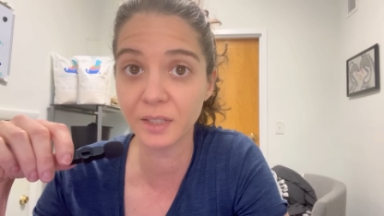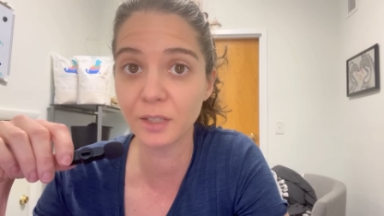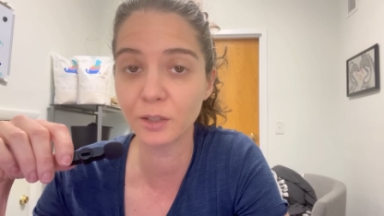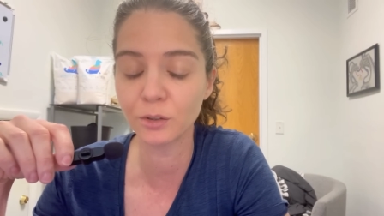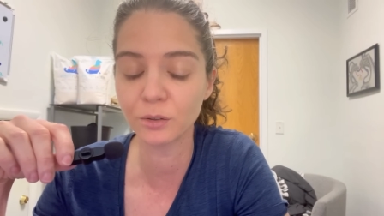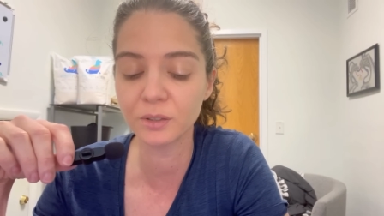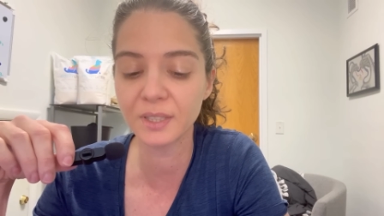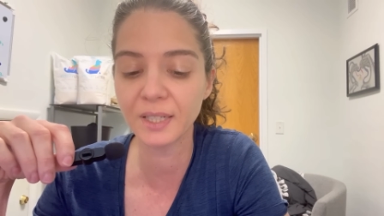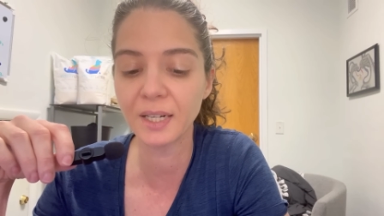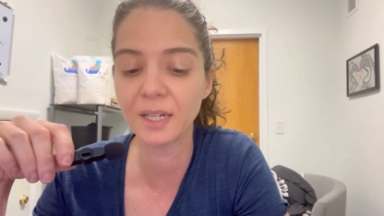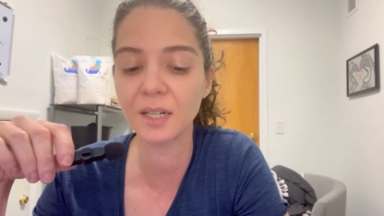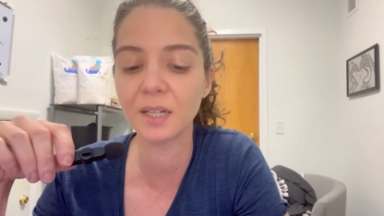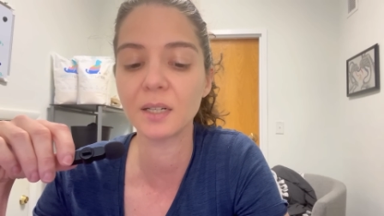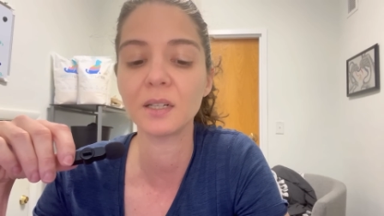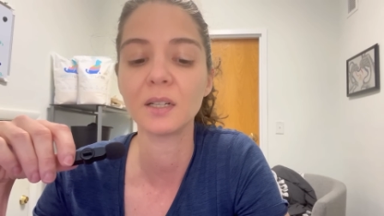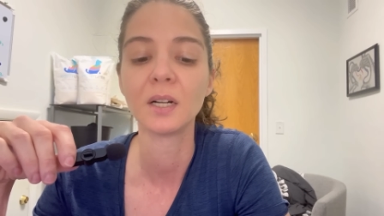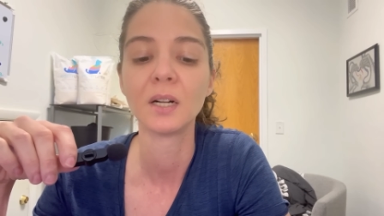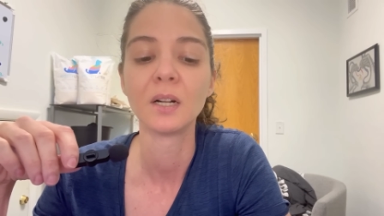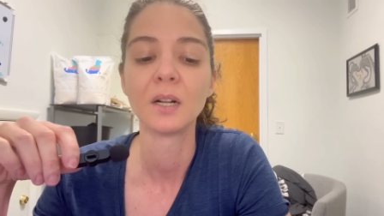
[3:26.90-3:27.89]
clinical
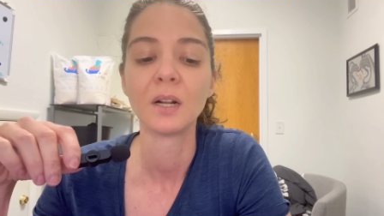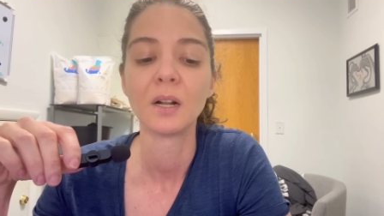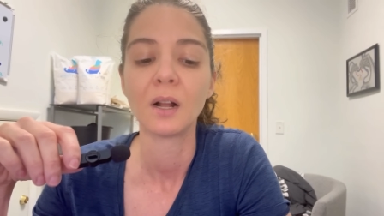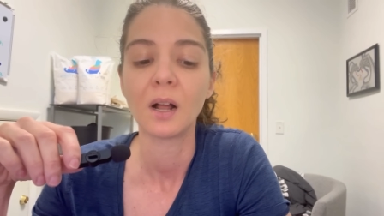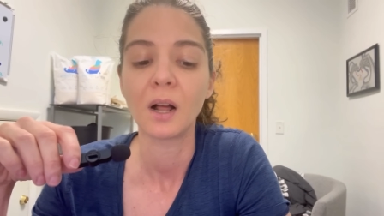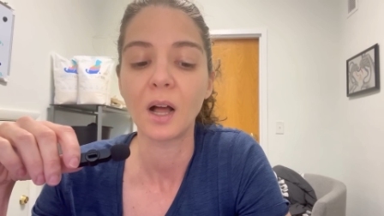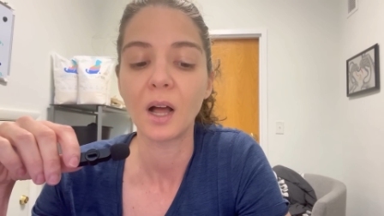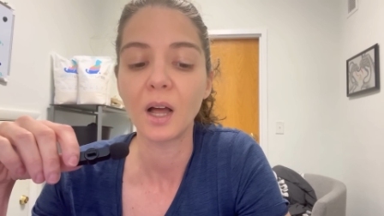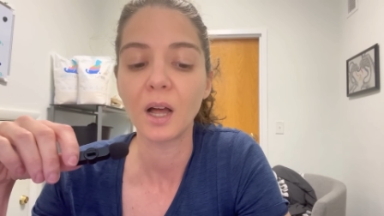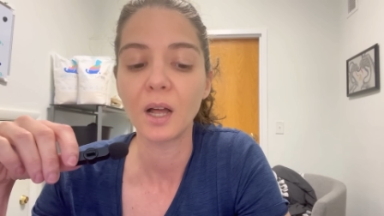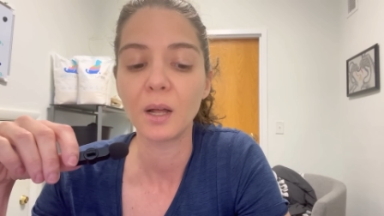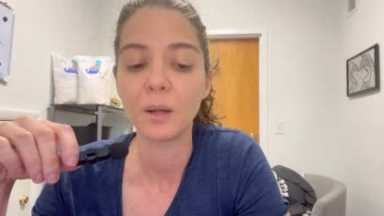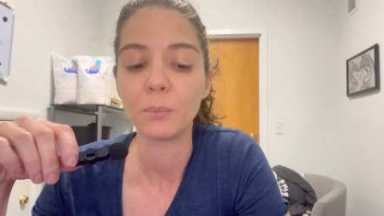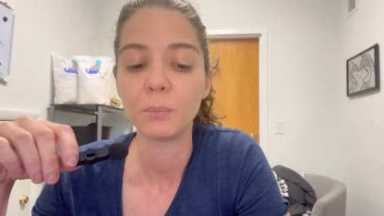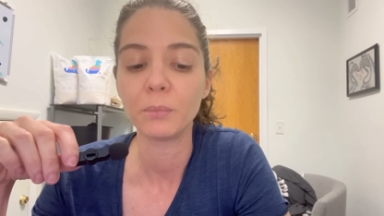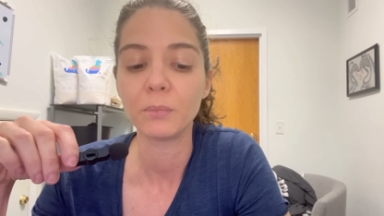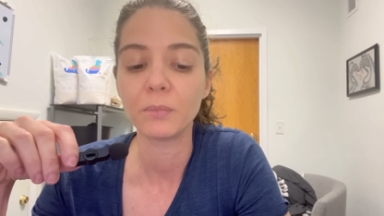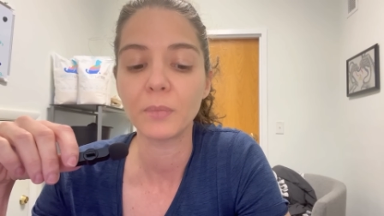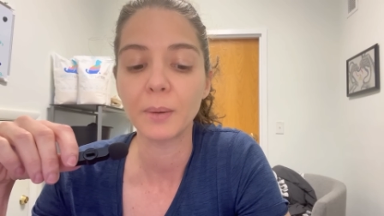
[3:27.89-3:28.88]
data
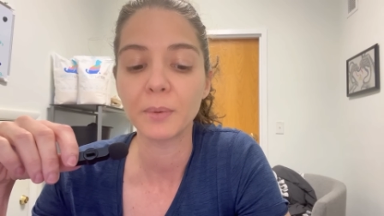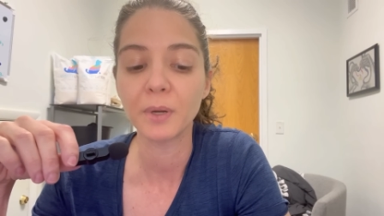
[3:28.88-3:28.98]
um,